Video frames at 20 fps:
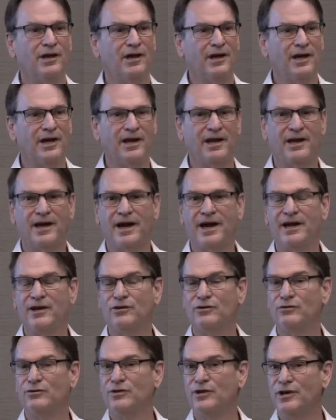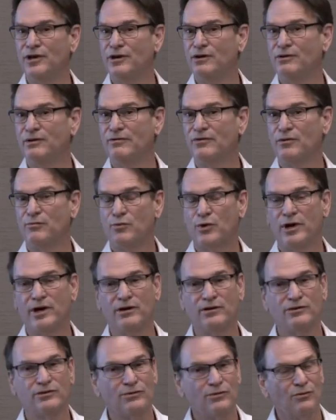And I don't know if the
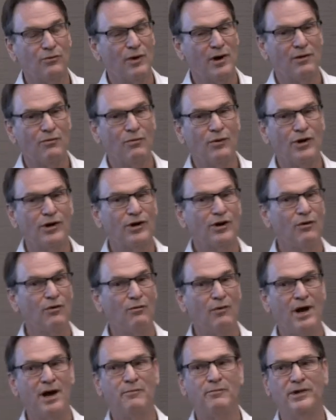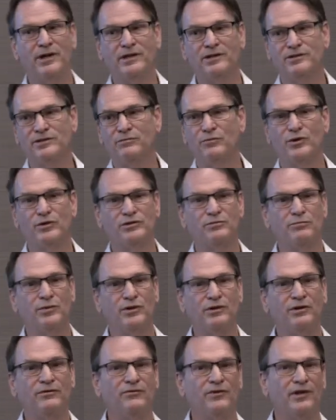prayers are what work or what, but it's the most
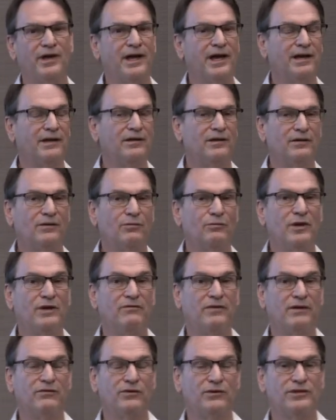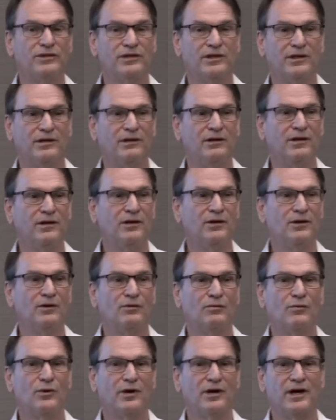beautiful anthill we've ever seen.
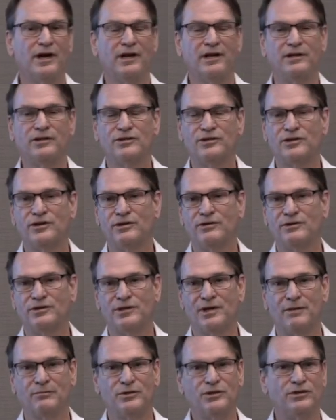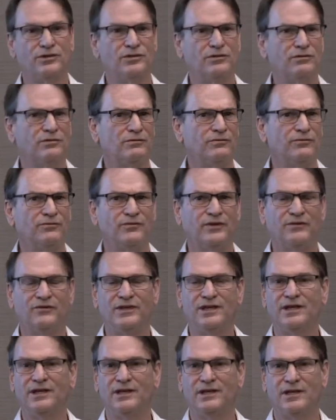We're cutting stones up to
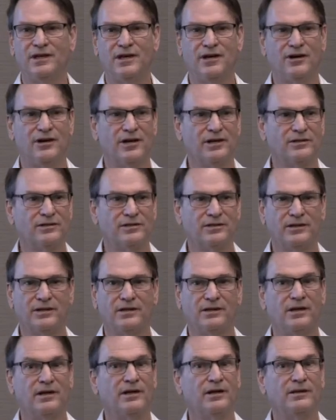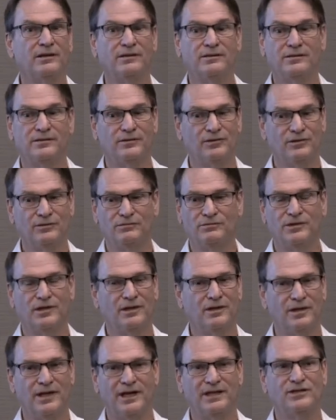15 carats, and
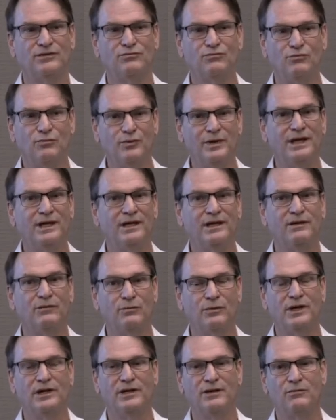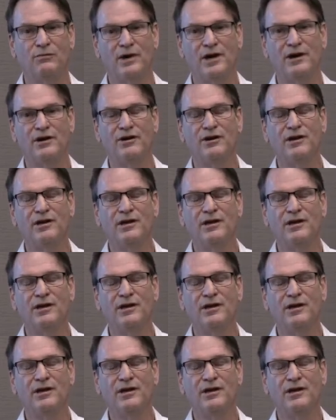that's really, really rare.